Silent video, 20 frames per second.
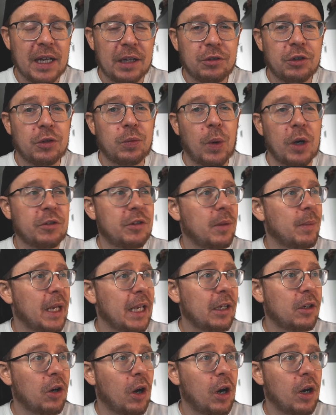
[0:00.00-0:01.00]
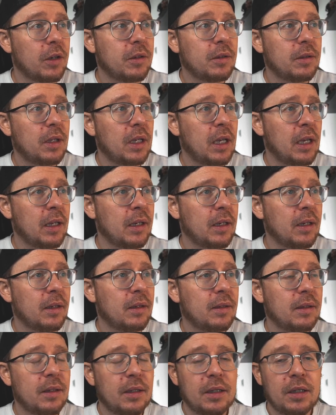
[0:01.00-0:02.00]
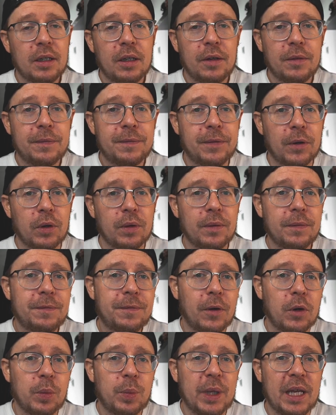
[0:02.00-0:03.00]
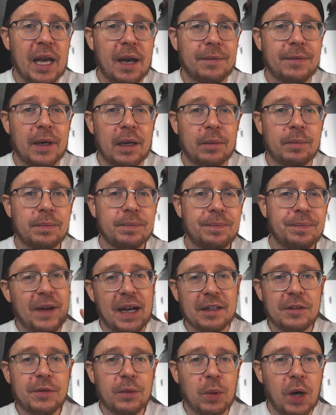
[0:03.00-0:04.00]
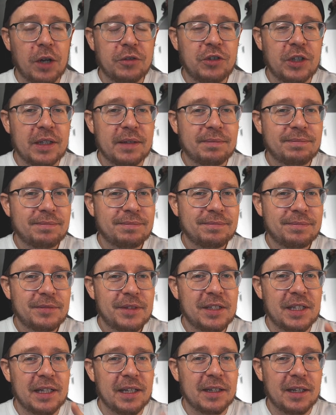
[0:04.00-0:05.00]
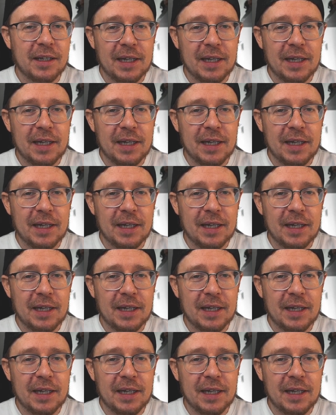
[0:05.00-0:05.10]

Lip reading: I'll just watch the main card and fuck PFL. Thanks for watching. See you in the